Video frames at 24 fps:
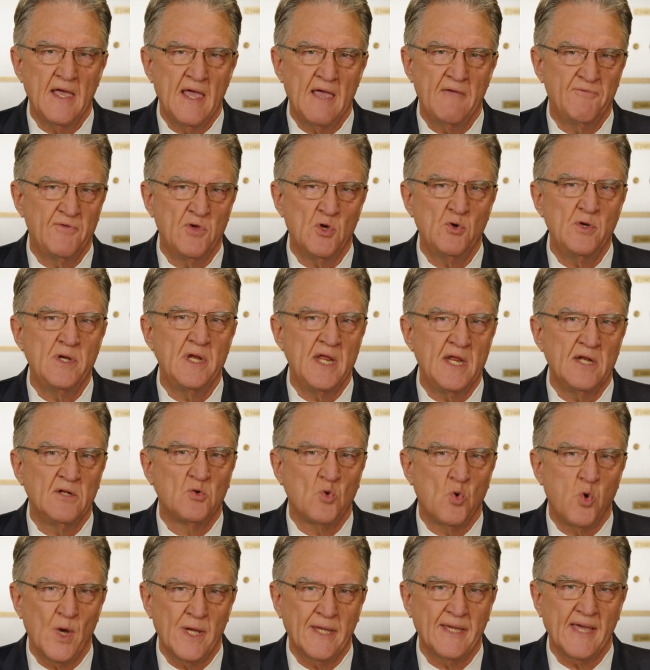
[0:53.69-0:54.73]
If you need
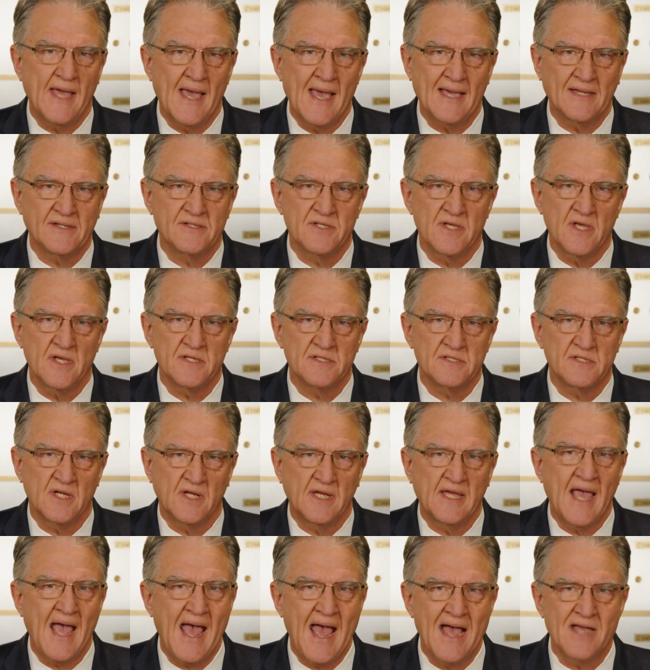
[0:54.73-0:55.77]
quick access to
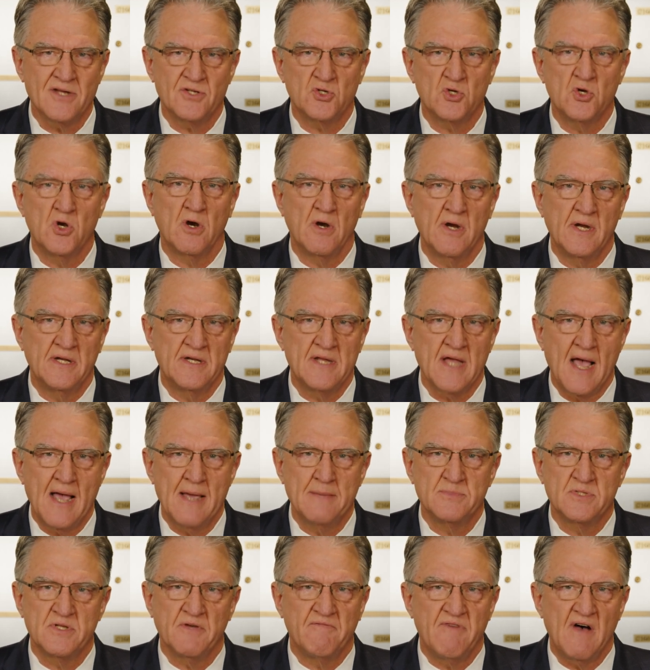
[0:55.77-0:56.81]
cash during
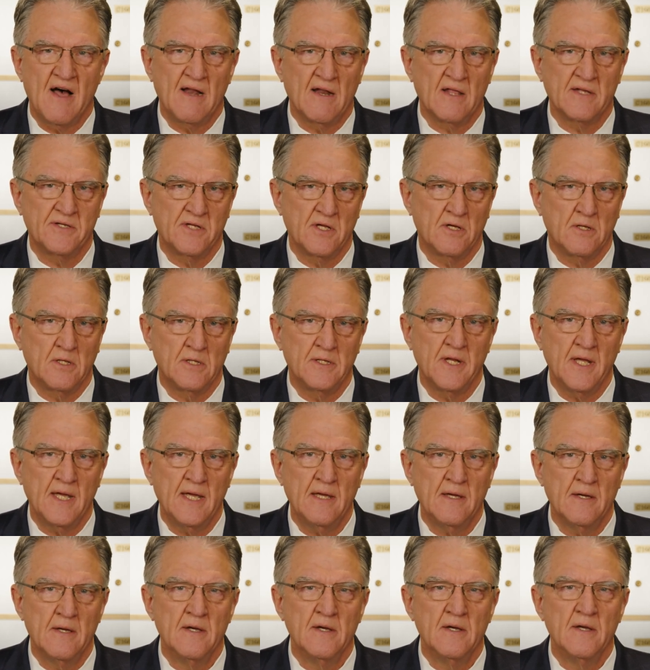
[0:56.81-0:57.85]
times of
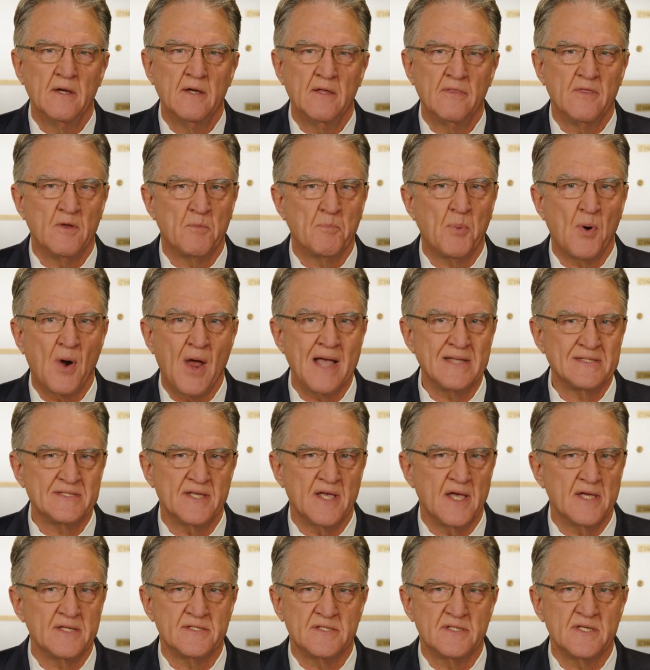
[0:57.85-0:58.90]
volatility, the
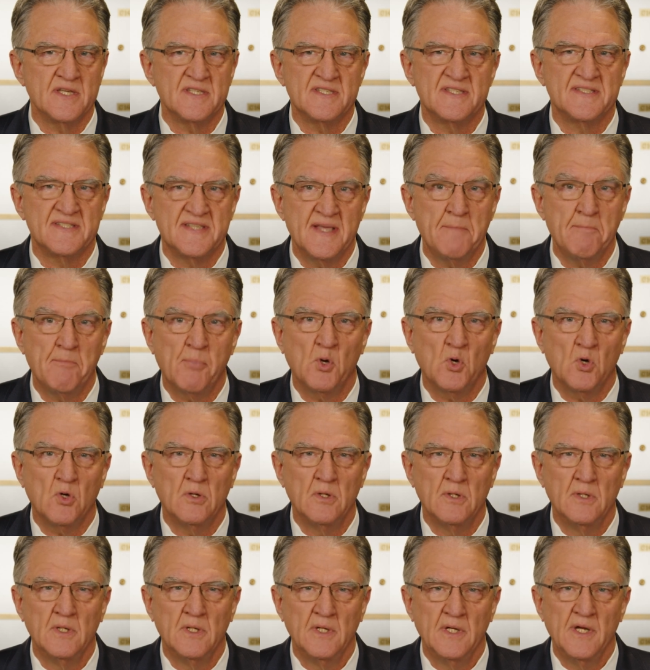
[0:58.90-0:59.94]
process is simple.
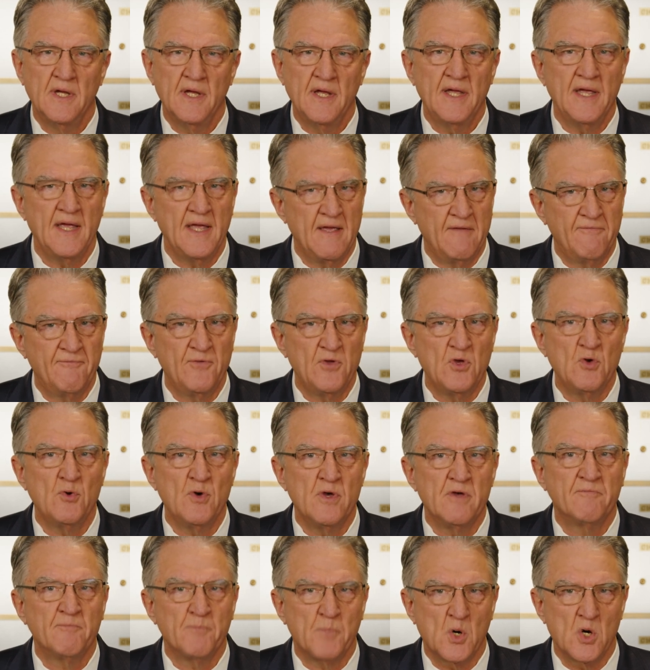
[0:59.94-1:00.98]
If you
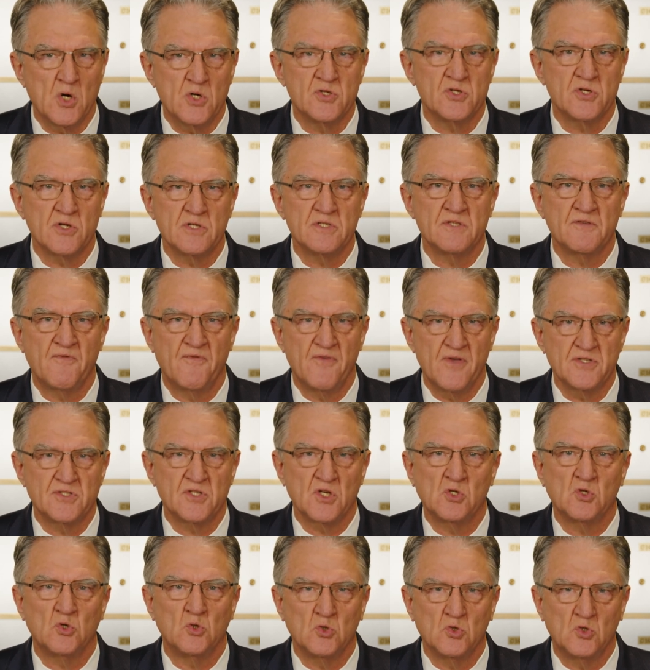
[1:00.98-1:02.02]
have purchased
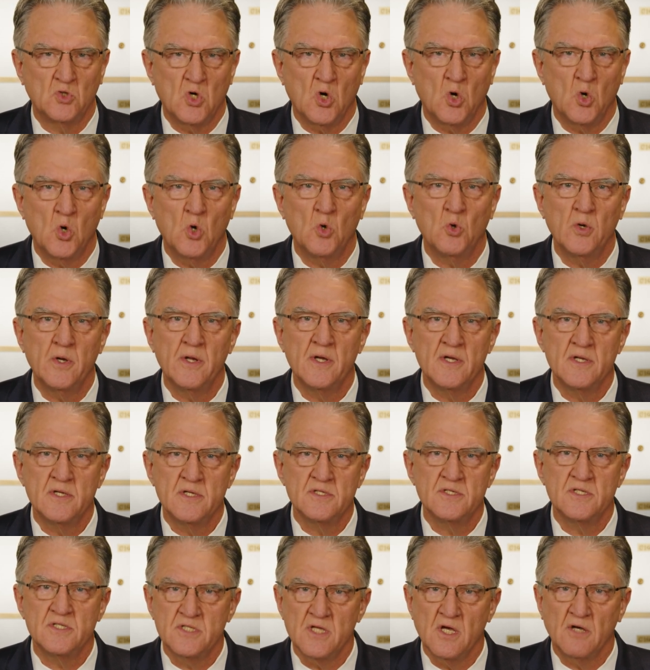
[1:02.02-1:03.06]
physical gold,
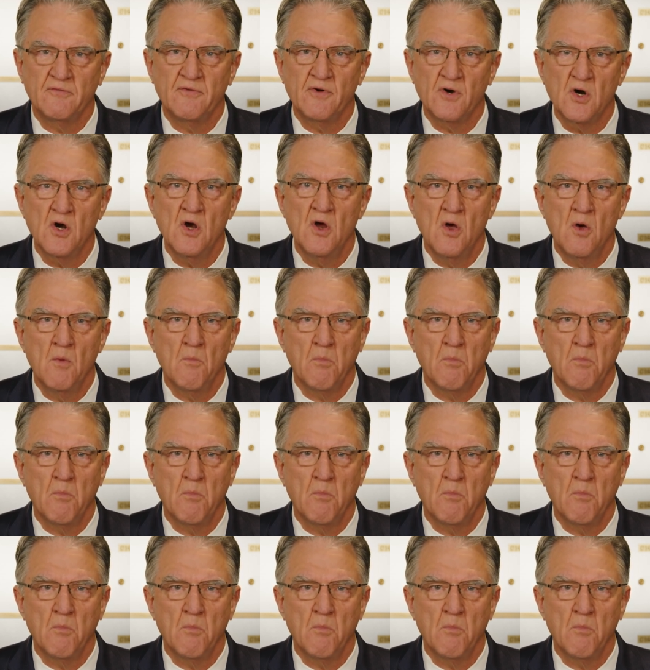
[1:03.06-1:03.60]
silver,